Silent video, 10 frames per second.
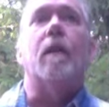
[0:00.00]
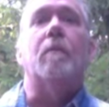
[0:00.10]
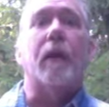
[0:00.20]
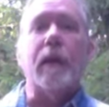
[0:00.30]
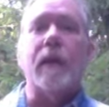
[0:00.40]

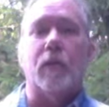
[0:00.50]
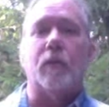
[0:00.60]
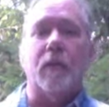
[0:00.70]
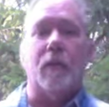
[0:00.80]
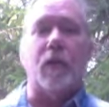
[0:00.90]
Money is
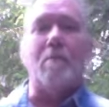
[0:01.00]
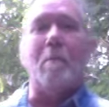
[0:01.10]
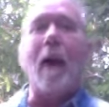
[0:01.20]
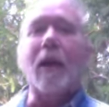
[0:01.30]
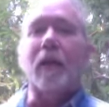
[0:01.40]

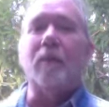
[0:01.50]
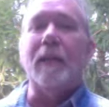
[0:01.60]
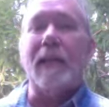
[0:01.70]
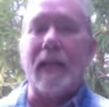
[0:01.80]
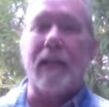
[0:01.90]

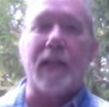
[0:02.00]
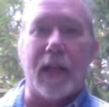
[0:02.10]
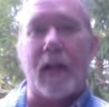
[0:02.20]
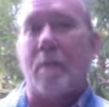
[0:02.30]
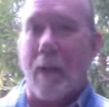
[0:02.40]
remarkably easy to
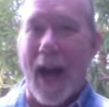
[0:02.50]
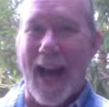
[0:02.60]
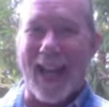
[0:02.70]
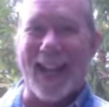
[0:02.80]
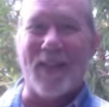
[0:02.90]
come
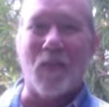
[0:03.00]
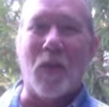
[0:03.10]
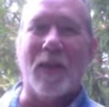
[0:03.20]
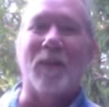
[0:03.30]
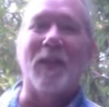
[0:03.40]
by
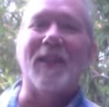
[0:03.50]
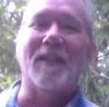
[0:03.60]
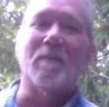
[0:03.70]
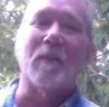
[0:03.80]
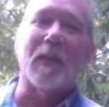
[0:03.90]

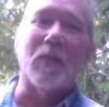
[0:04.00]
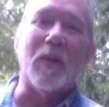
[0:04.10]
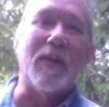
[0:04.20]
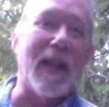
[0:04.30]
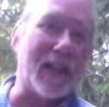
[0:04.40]

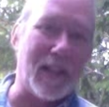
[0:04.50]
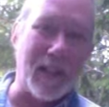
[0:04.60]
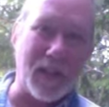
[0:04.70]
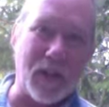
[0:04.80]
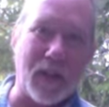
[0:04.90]
when that's
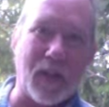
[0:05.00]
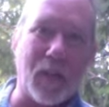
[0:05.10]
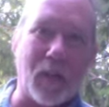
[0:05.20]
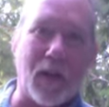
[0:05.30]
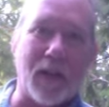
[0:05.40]
the issue that
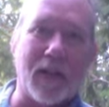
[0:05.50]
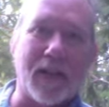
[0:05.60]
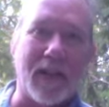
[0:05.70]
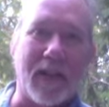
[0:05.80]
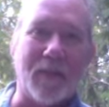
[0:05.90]
we want.
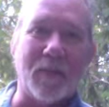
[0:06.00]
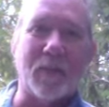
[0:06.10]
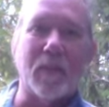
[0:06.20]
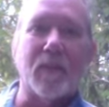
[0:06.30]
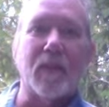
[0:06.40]
A
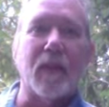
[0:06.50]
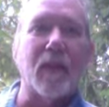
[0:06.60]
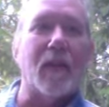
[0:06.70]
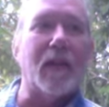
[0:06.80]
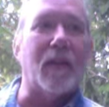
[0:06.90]

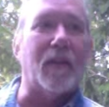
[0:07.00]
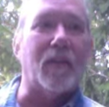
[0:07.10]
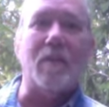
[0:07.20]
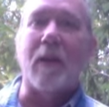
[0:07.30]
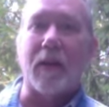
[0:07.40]

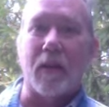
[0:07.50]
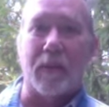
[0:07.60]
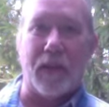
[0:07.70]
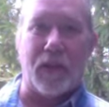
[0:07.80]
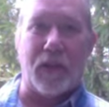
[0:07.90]

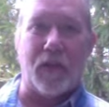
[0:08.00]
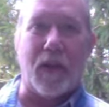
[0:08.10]
remarkably issue.